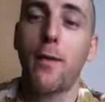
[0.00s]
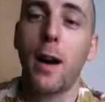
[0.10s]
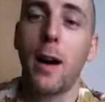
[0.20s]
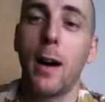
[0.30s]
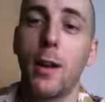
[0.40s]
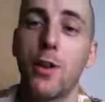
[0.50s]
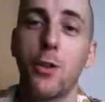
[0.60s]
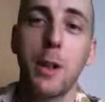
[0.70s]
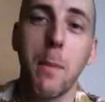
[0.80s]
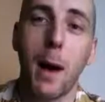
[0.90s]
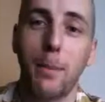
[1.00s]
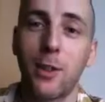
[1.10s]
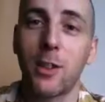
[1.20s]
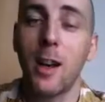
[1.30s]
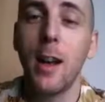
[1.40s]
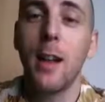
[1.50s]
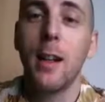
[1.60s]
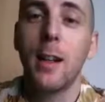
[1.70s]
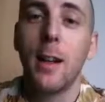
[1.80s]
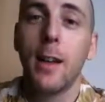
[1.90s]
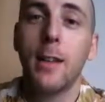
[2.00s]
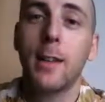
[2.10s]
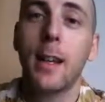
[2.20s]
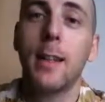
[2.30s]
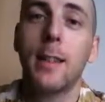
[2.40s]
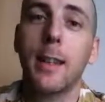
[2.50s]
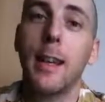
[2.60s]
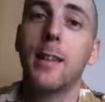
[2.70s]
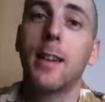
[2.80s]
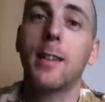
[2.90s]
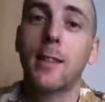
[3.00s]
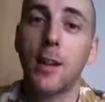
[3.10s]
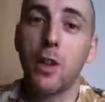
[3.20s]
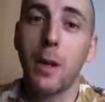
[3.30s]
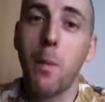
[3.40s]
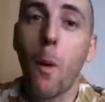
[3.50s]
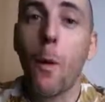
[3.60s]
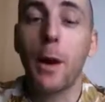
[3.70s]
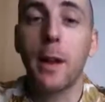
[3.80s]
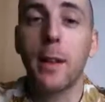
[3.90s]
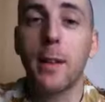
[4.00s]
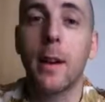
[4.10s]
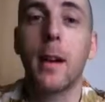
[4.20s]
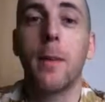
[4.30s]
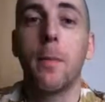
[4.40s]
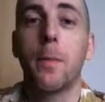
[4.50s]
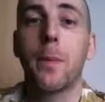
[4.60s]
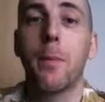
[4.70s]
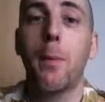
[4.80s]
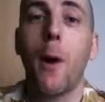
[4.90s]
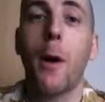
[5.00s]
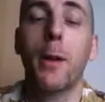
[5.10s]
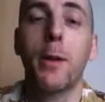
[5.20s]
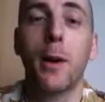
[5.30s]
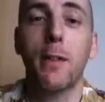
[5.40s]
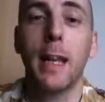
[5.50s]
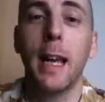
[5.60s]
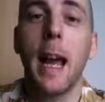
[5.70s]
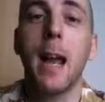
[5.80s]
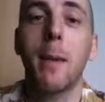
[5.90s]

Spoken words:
Since it is such an important part of the game, it's an integral part of the game.